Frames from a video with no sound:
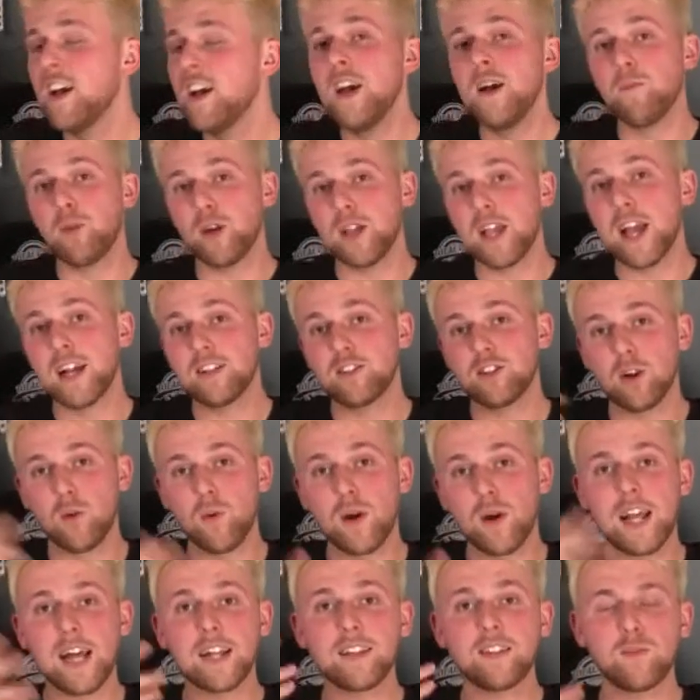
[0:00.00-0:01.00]
But yeah, so
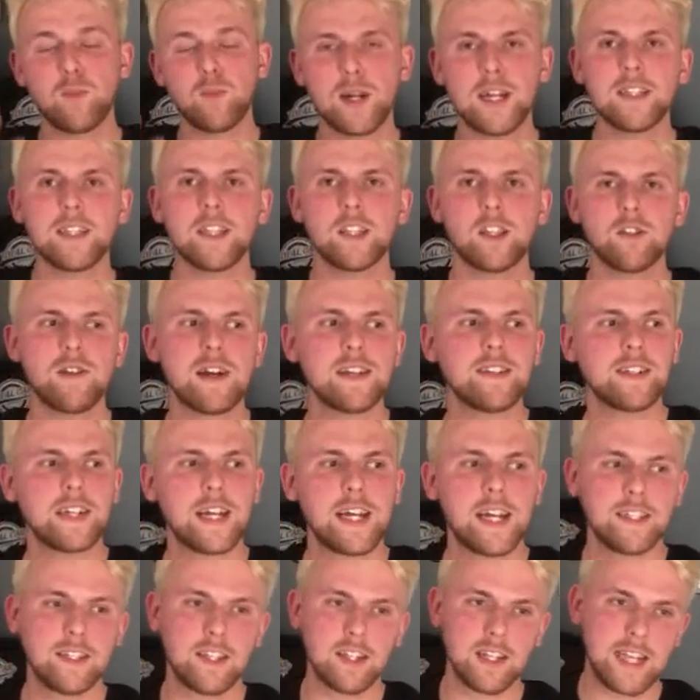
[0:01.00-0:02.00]
when I did the
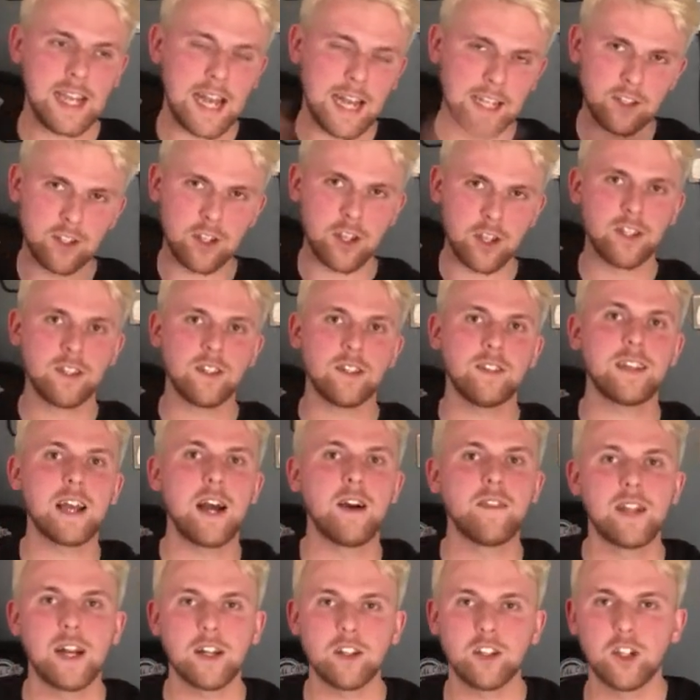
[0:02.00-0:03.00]
resonator delete, I turned the
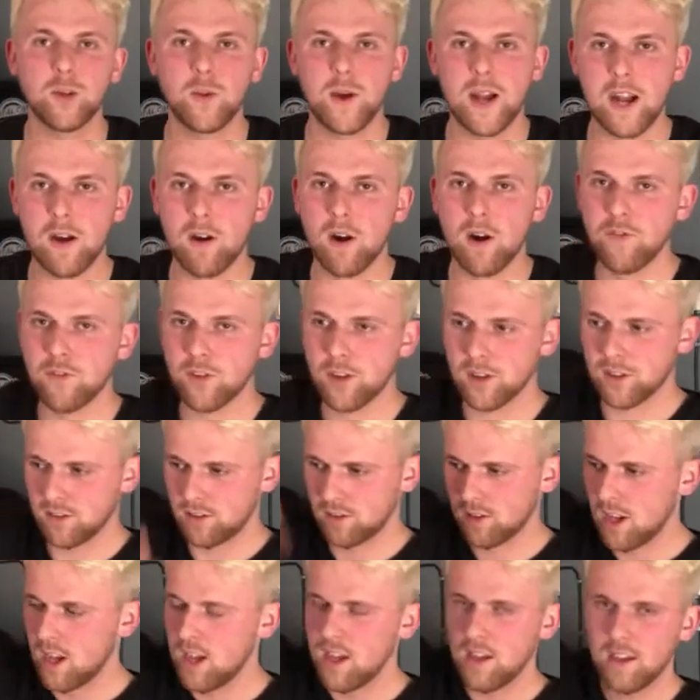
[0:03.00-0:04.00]
sound actuator off
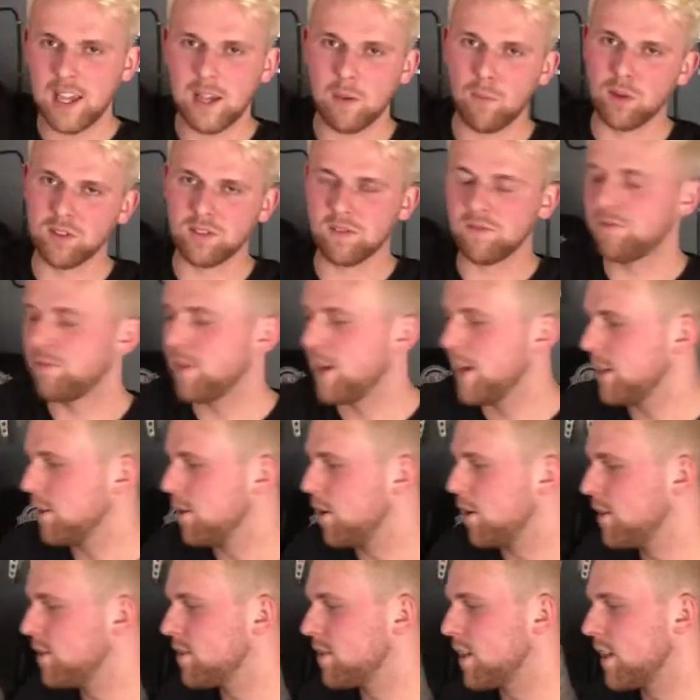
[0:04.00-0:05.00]
because it wasn't fake
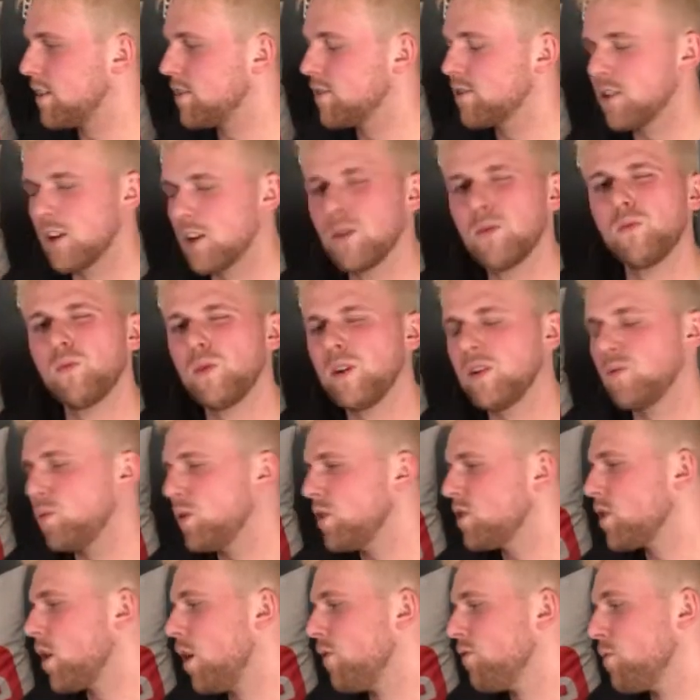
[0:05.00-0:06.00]
noise then, so we
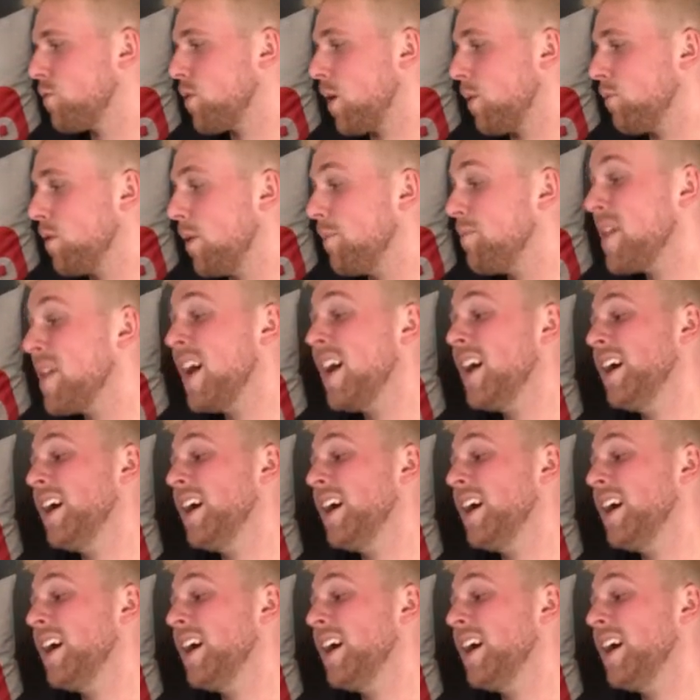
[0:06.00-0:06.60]
solved the problem.